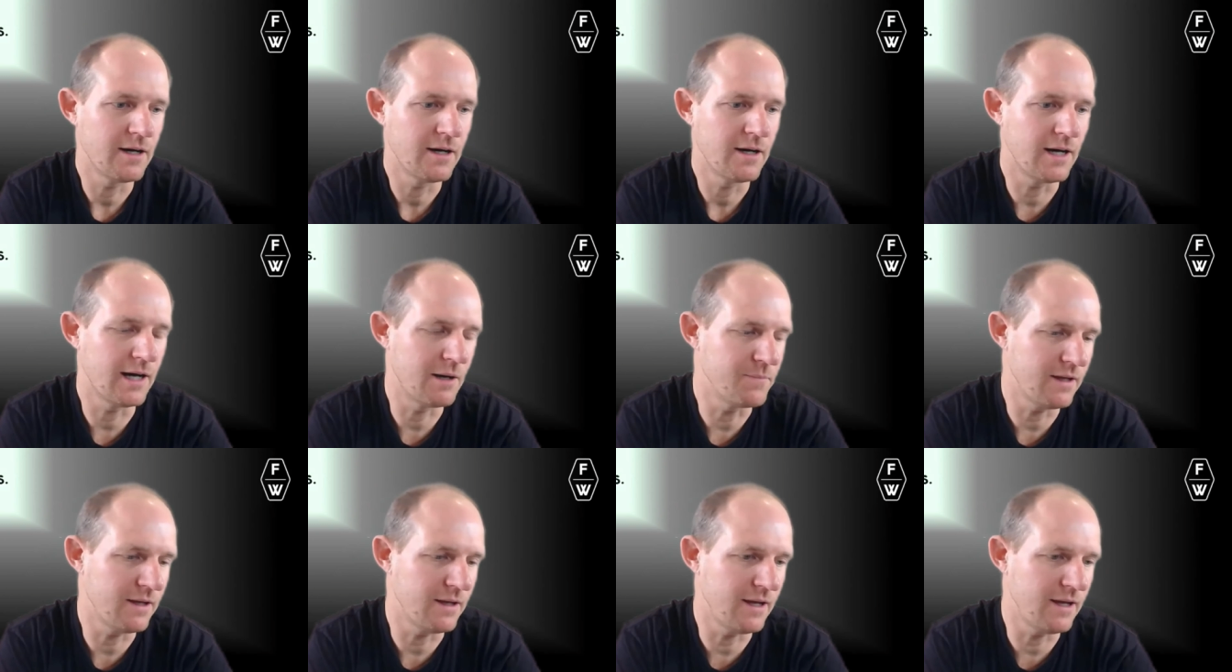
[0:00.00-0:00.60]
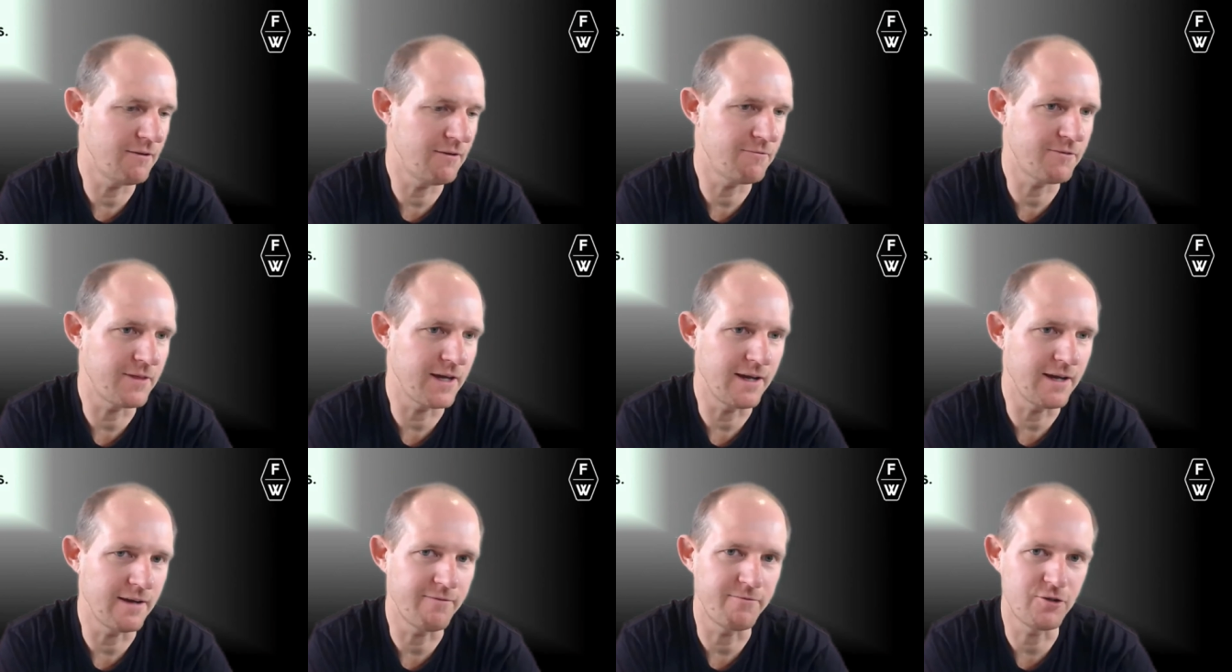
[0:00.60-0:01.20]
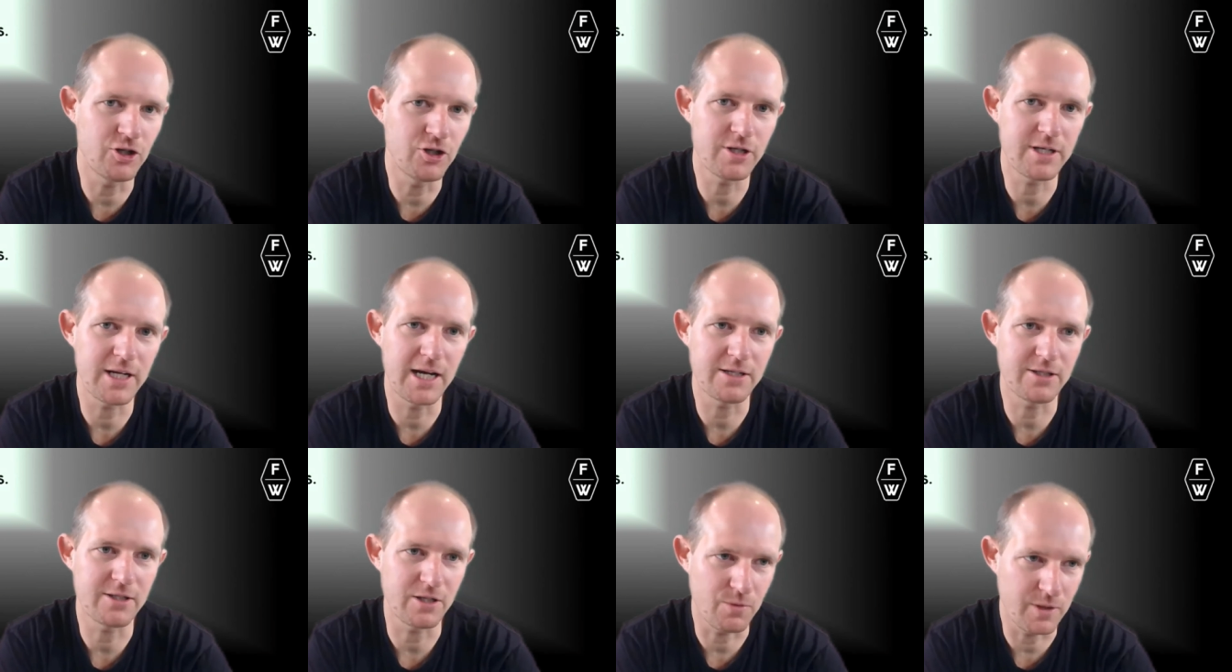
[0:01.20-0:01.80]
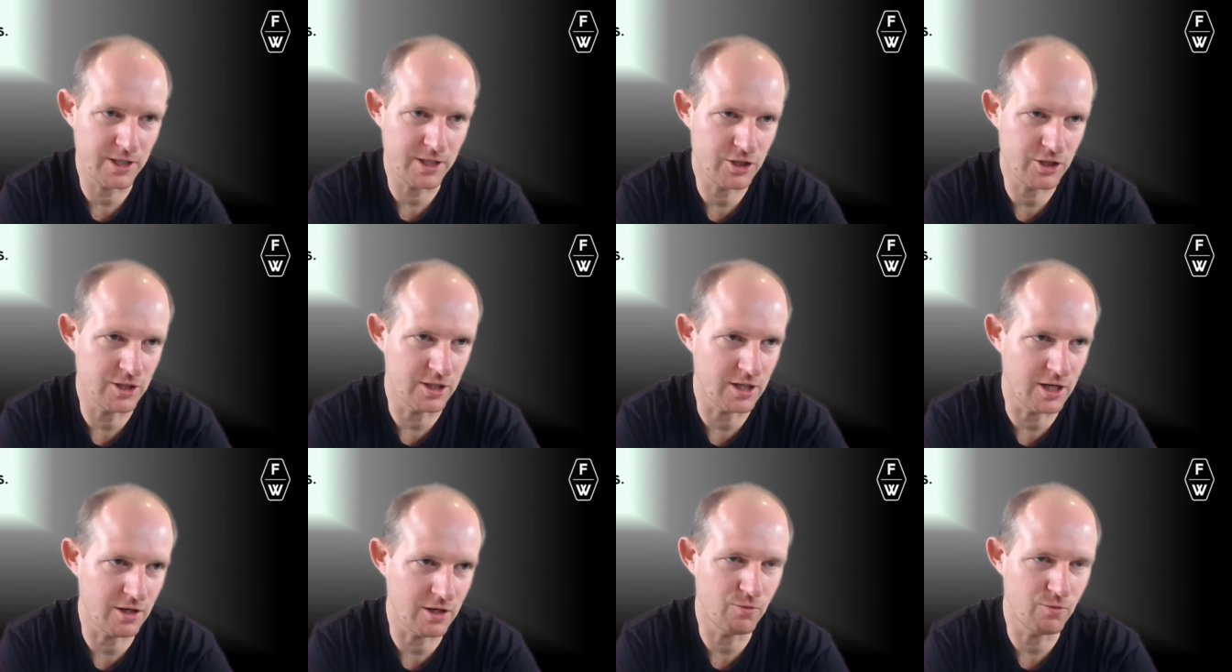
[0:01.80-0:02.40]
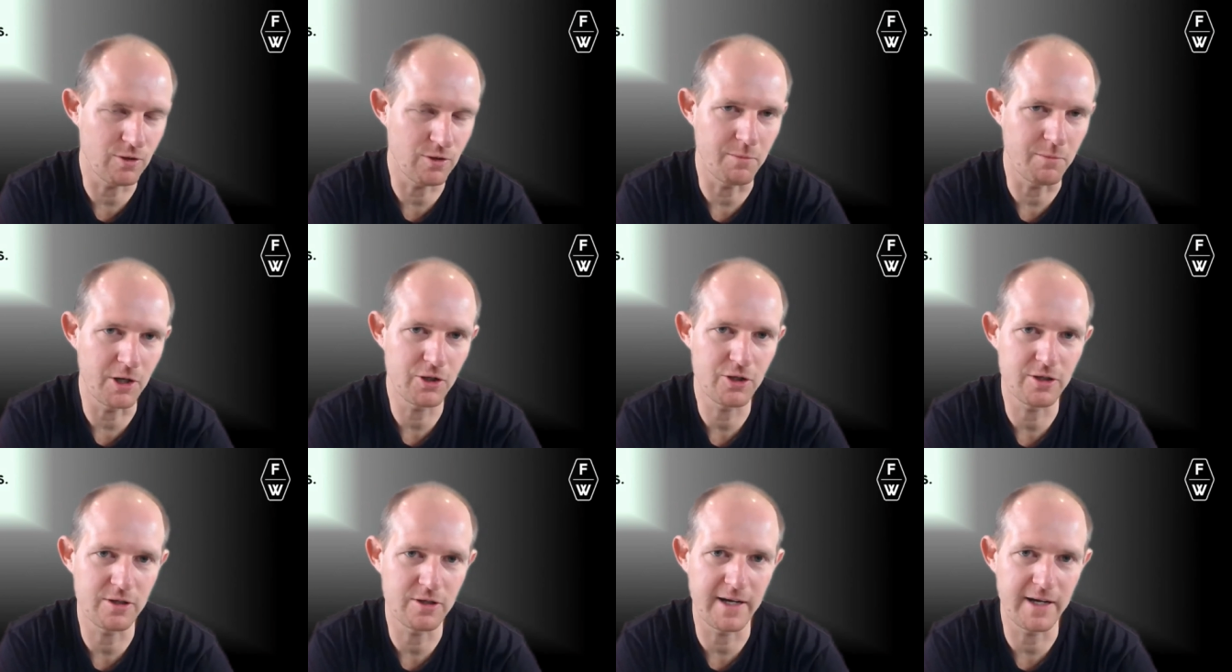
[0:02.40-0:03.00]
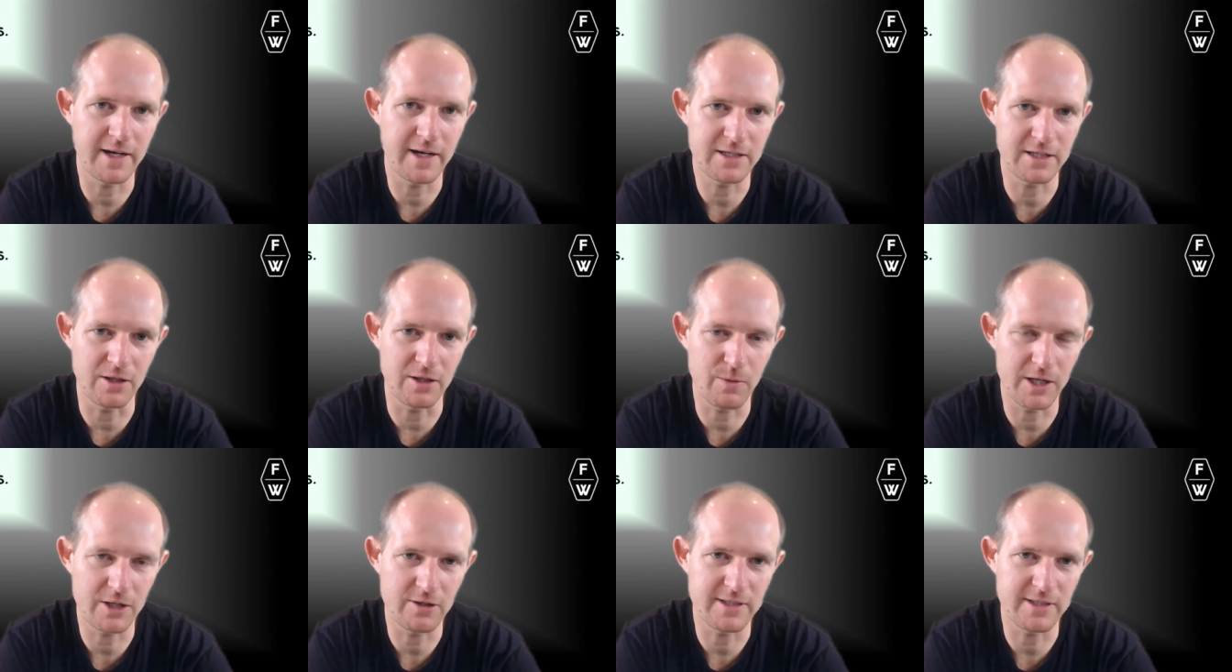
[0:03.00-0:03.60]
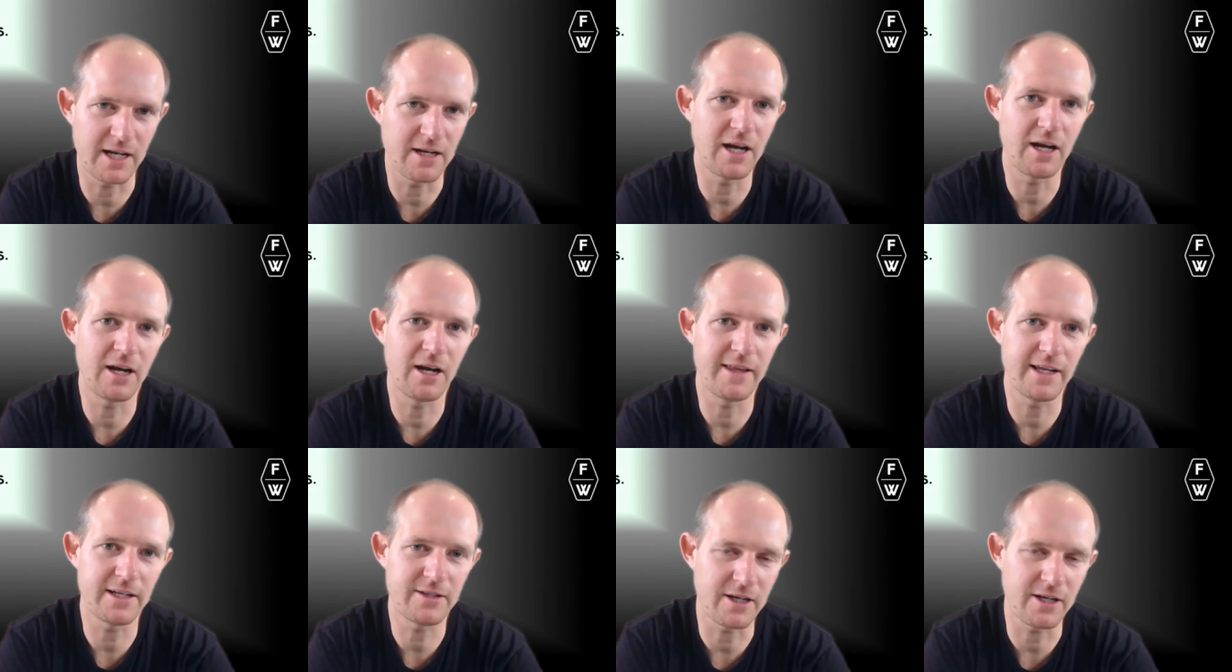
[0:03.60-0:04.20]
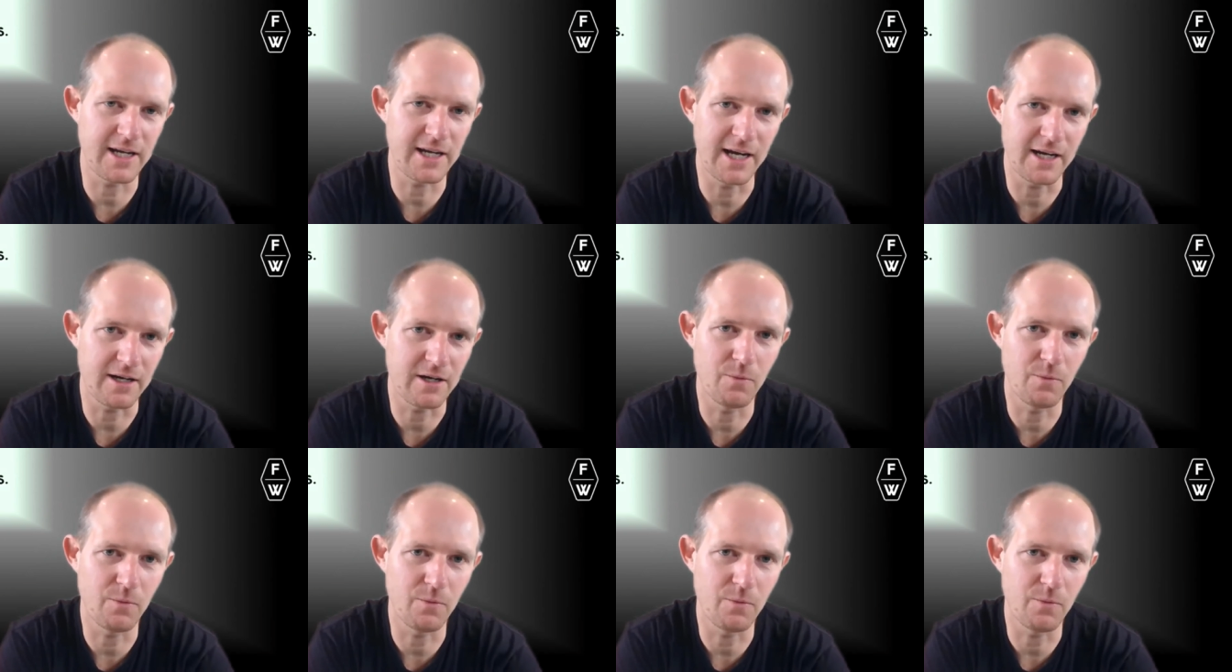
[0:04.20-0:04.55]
Um, if they've just asked the question to go through the motions of asking the question, say, "No, no, that's okay.